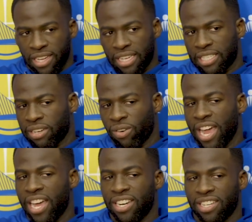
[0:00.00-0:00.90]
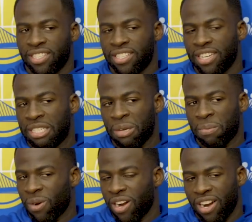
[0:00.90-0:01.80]
he's created a system
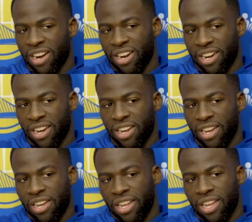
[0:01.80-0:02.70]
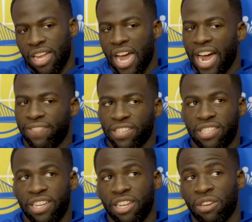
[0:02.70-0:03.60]
where
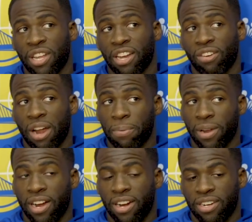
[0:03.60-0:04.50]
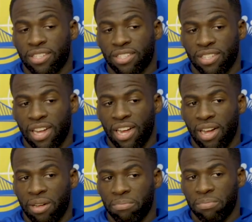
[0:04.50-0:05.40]
obviously you need great players,
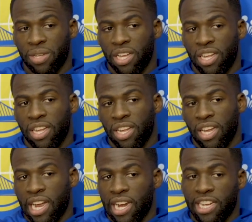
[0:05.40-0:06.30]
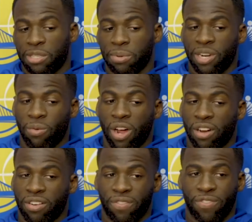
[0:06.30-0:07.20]
um, and he's been the
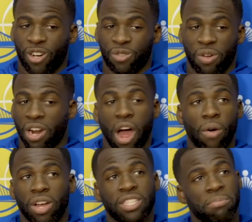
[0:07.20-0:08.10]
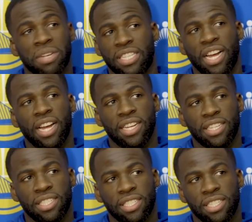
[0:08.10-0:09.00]
one, the first one to always admit that.
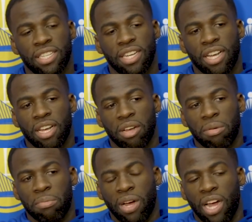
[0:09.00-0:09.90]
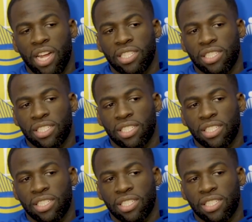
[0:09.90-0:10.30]
But